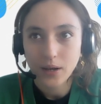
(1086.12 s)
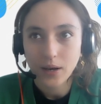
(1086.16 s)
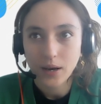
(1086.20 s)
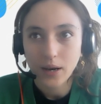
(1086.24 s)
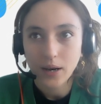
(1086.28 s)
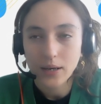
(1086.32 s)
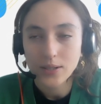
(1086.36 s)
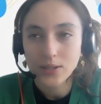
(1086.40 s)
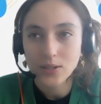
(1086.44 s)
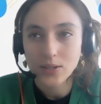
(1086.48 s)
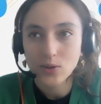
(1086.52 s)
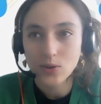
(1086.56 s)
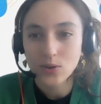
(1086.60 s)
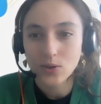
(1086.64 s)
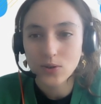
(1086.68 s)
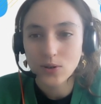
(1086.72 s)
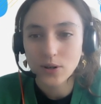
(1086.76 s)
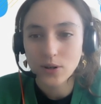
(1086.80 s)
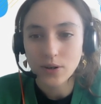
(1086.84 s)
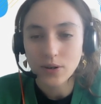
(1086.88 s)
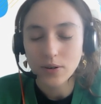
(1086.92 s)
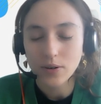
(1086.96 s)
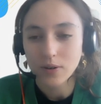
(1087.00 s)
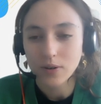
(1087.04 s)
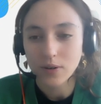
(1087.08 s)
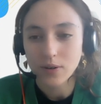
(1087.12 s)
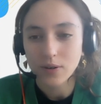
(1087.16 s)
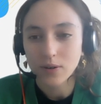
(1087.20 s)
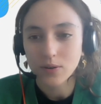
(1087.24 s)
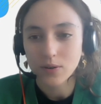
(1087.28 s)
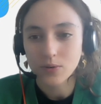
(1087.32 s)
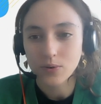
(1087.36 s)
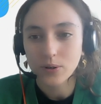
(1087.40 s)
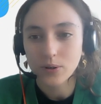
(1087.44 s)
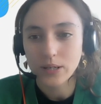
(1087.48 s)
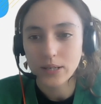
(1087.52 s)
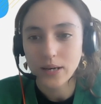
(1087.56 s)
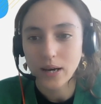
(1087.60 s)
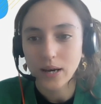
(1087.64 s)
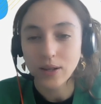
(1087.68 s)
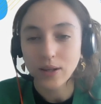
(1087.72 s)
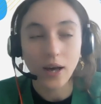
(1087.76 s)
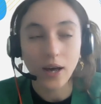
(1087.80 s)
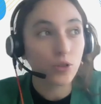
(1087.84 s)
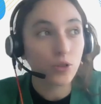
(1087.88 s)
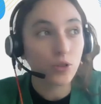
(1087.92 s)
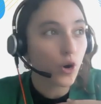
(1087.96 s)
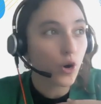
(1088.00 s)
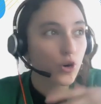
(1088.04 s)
I saw really an